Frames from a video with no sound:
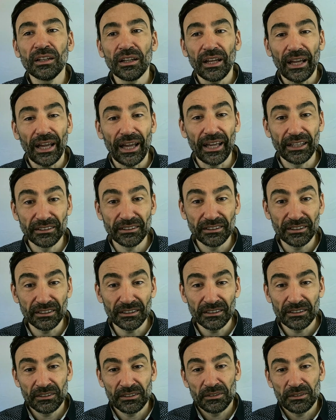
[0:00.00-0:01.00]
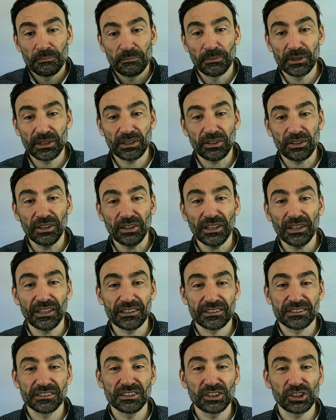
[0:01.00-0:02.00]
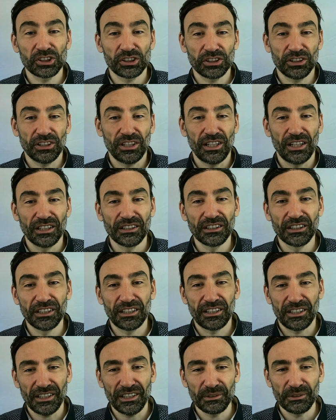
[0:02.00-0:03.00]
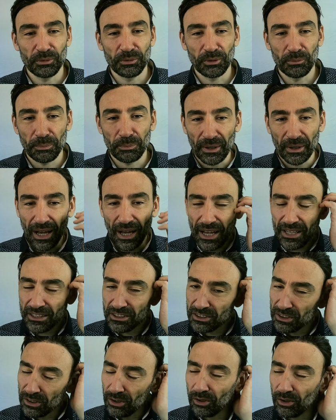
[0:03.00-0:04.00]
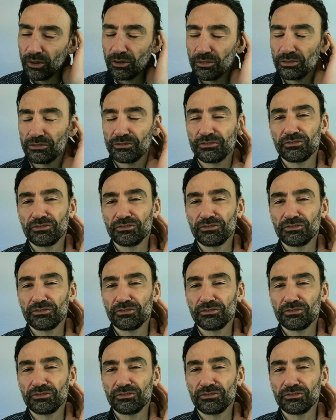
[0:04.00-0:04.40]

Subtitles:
And Bitcoin has reached an incredible price of